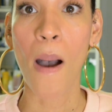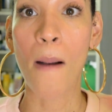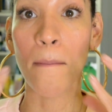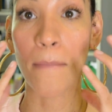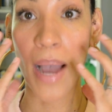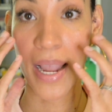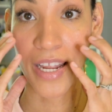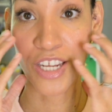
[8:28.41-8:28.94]

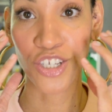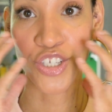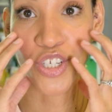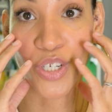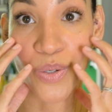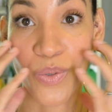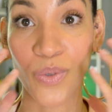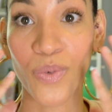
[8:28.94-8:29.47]
My
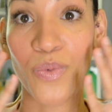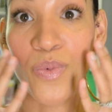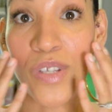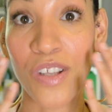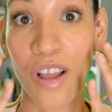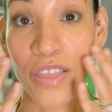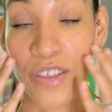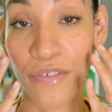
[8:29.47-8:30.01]
issue
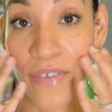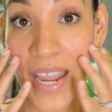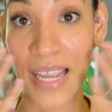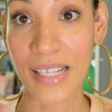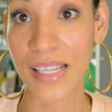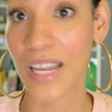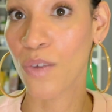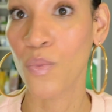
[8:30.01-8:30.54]
was on the
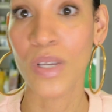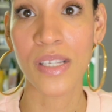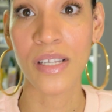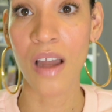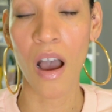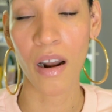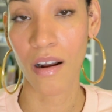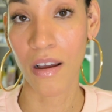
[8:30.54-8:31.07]
face. It was
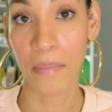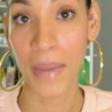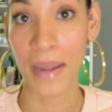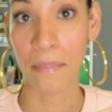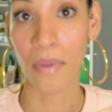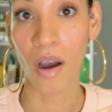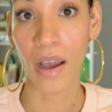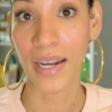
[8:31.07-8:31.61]
not on my
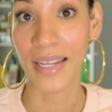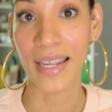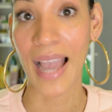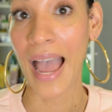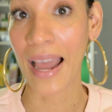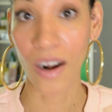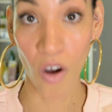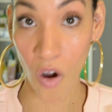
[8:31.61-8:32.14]
body
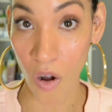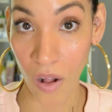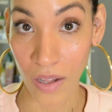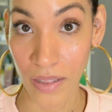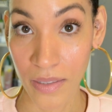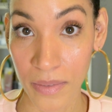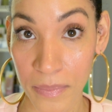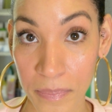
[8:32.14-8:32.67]
at all.
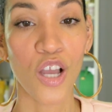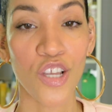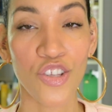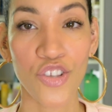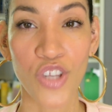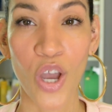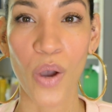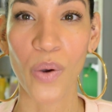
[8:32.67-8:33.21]

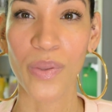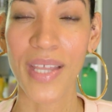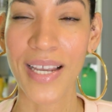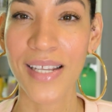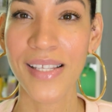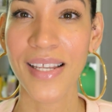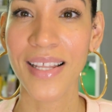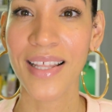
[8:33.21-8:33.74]
So
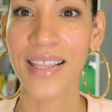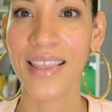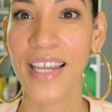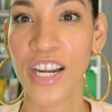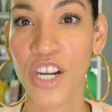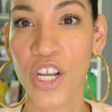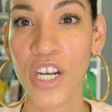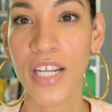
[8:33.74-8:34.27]
they say that
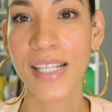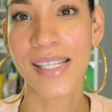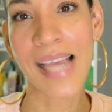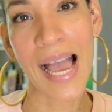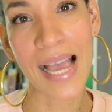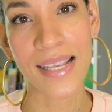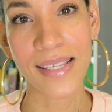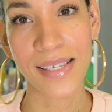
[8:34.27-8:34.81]
they're going to
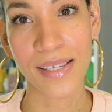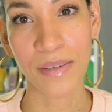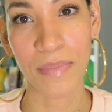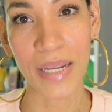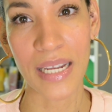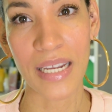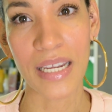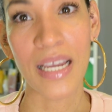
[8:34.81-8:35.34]
test
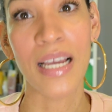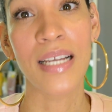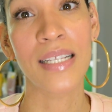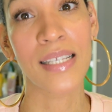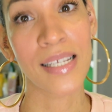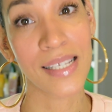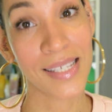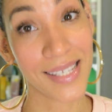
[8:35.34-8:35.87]
me
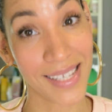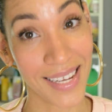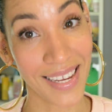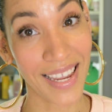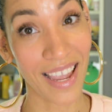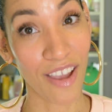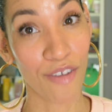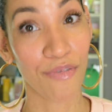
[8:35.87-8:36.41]
to
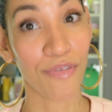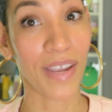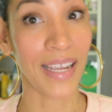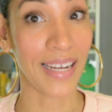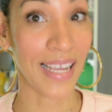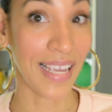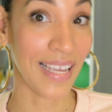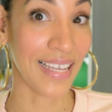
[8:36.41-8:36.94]
see if it
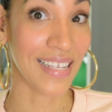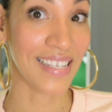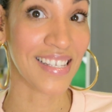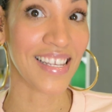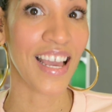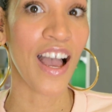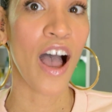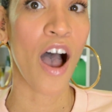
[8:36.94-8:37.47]
is
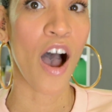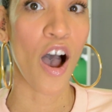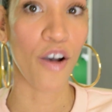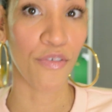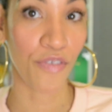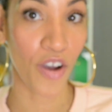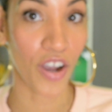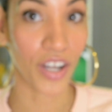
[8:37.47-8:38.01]
a
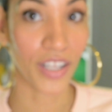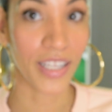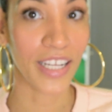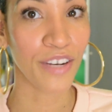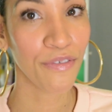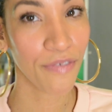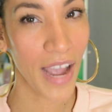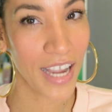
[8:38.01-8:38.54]
fungal
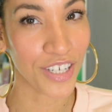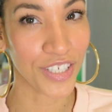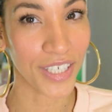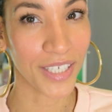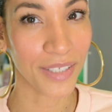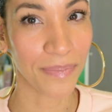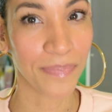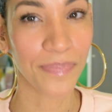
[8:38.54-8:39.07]

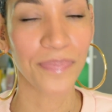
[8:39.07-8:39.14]
infection.